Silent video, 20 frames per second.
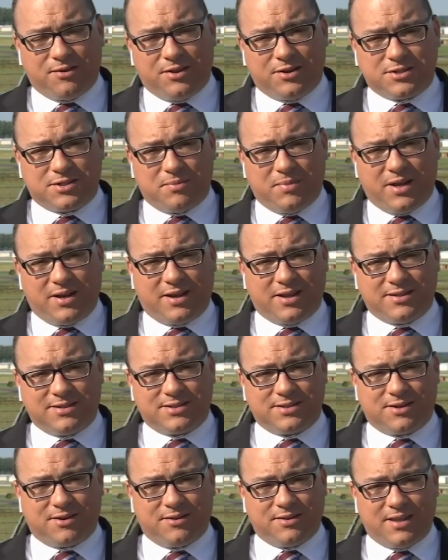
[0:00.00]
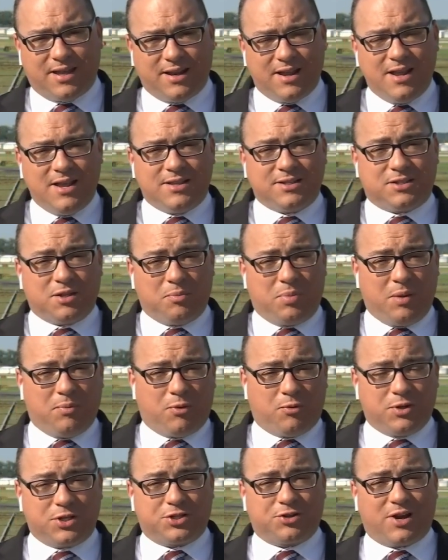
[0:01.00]
There's a bit concern that some
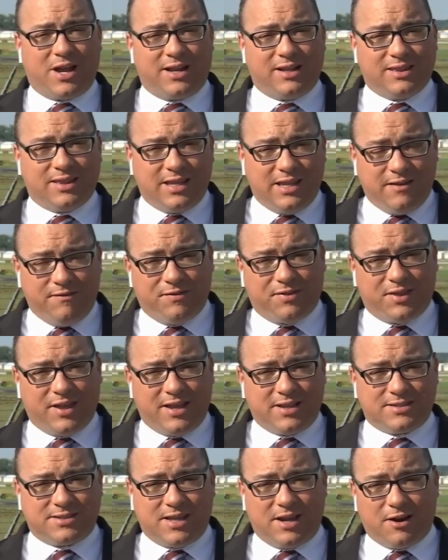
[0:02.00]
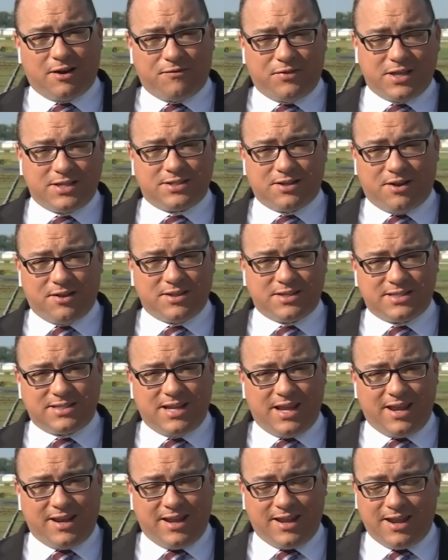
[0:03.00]
people would try to leave things there if they saw the
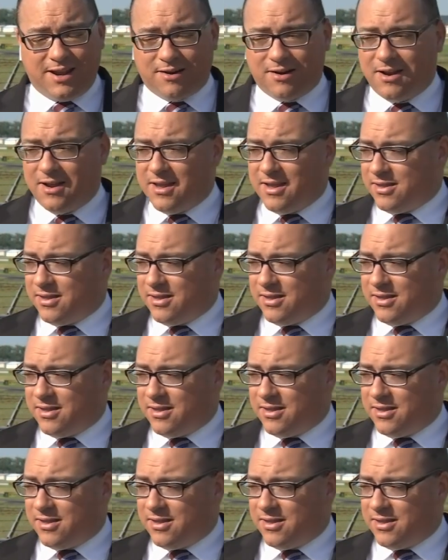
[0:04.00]
standing here.